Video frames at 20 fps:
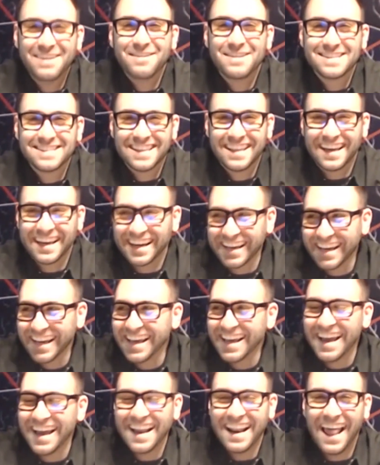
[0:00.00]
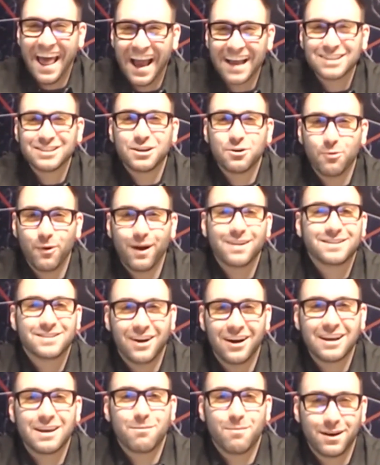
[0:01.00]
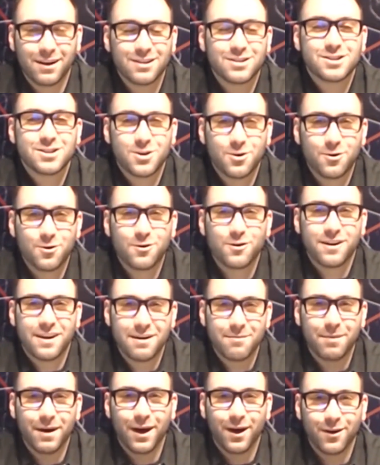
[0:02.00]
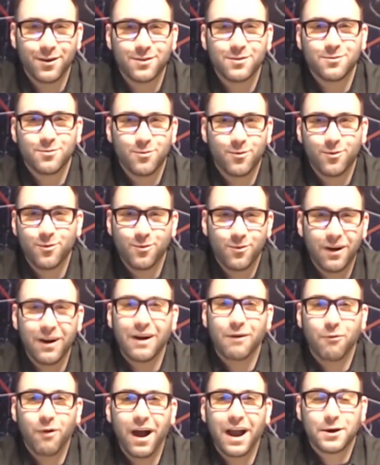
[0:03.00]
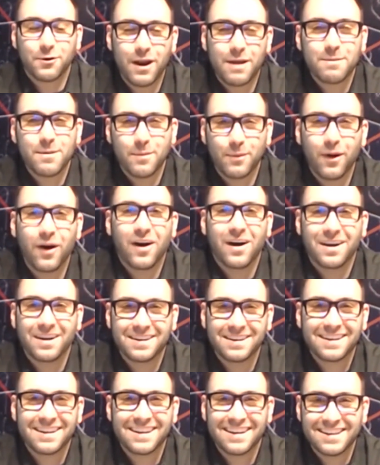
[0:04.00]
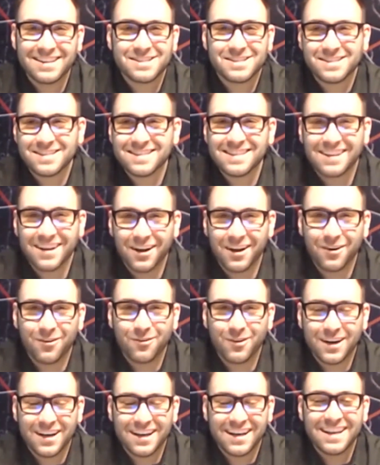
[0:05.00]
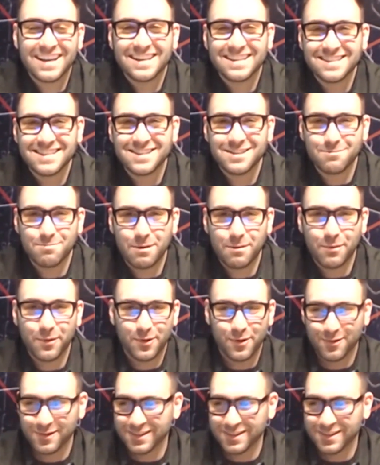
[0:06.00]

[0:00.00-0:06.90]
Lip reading: was like an actually well documented story about why Grey Poupon is, what it is to people